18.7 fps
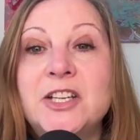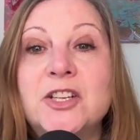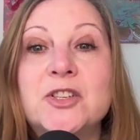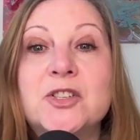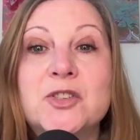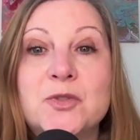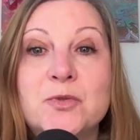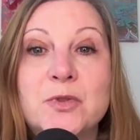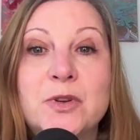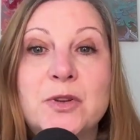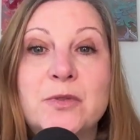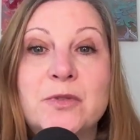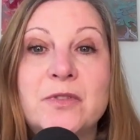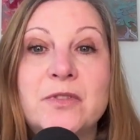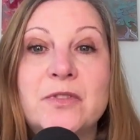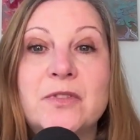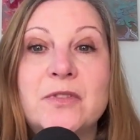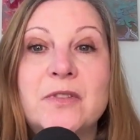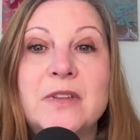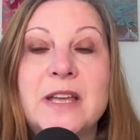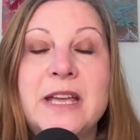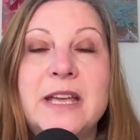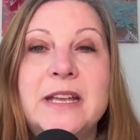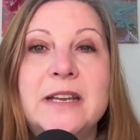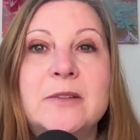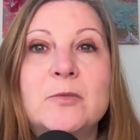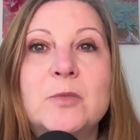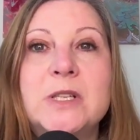your truth,
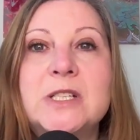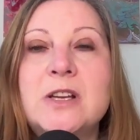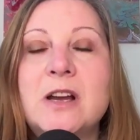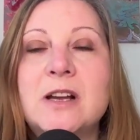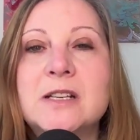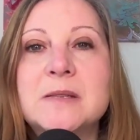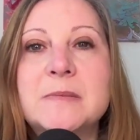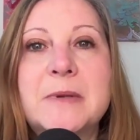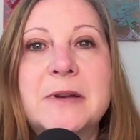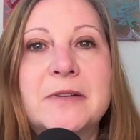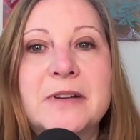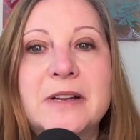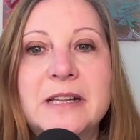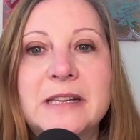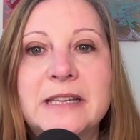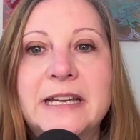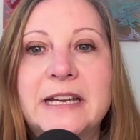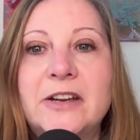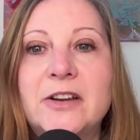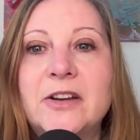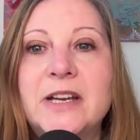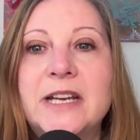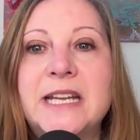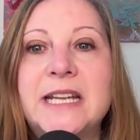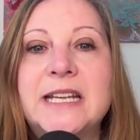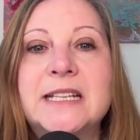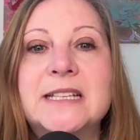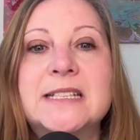and we talked about
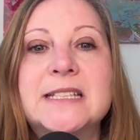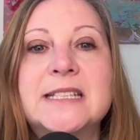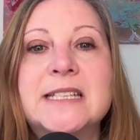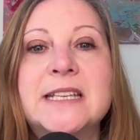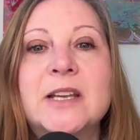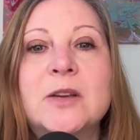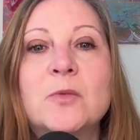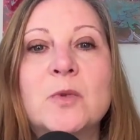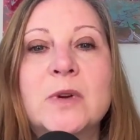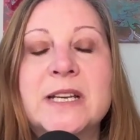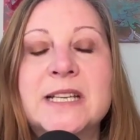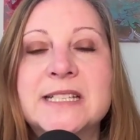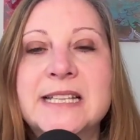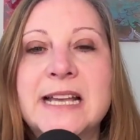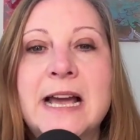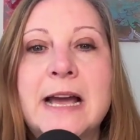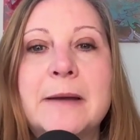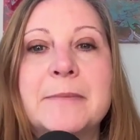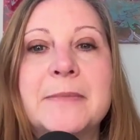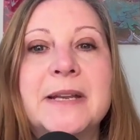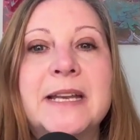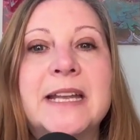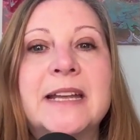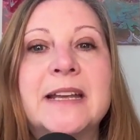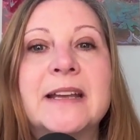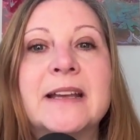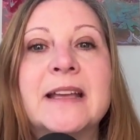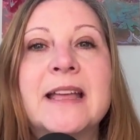clarity and seeing what is
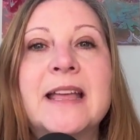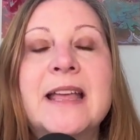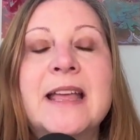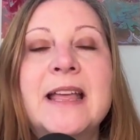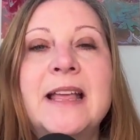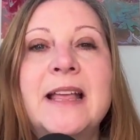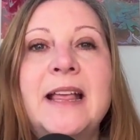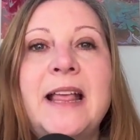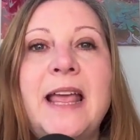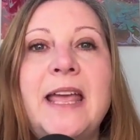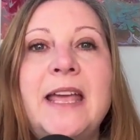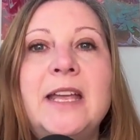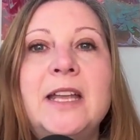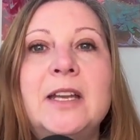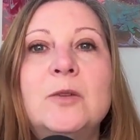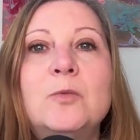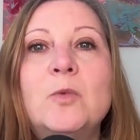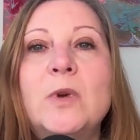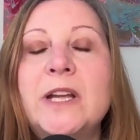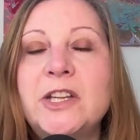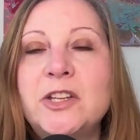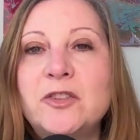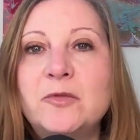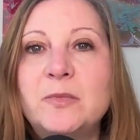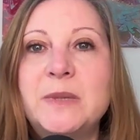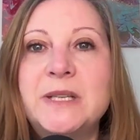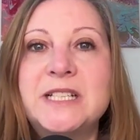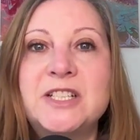happening and what
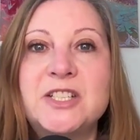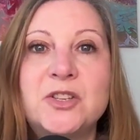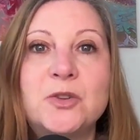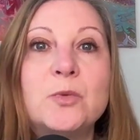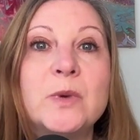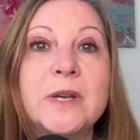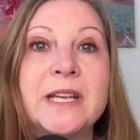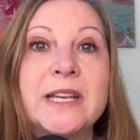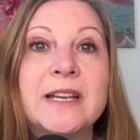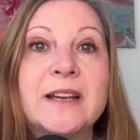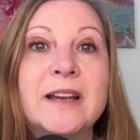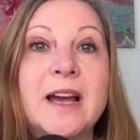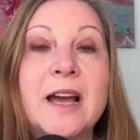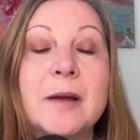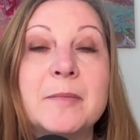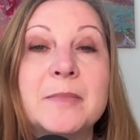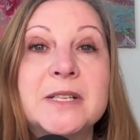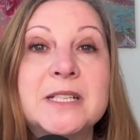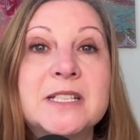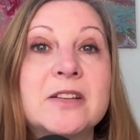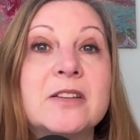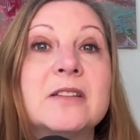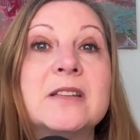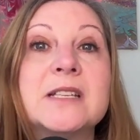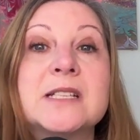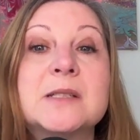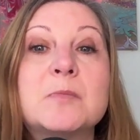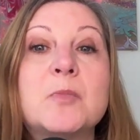you've been doing up until
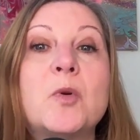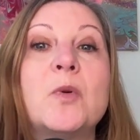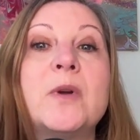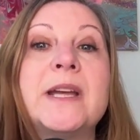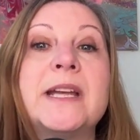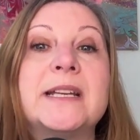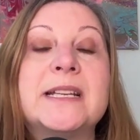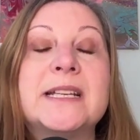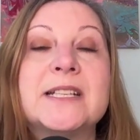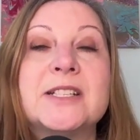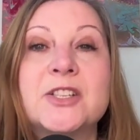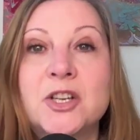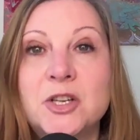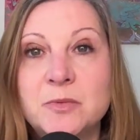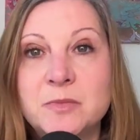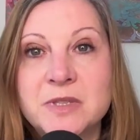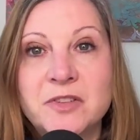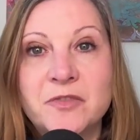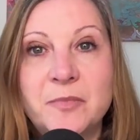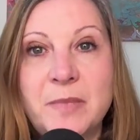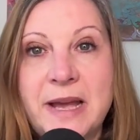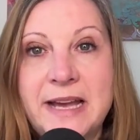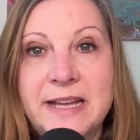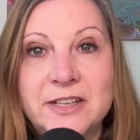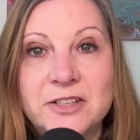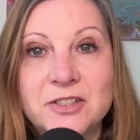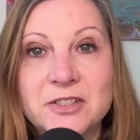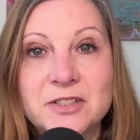this point in terms of
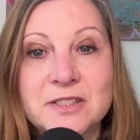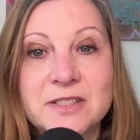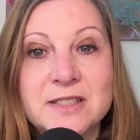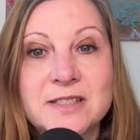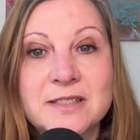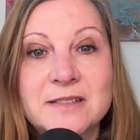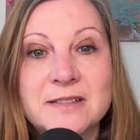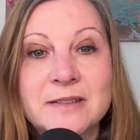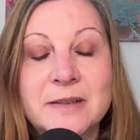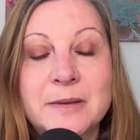patterns.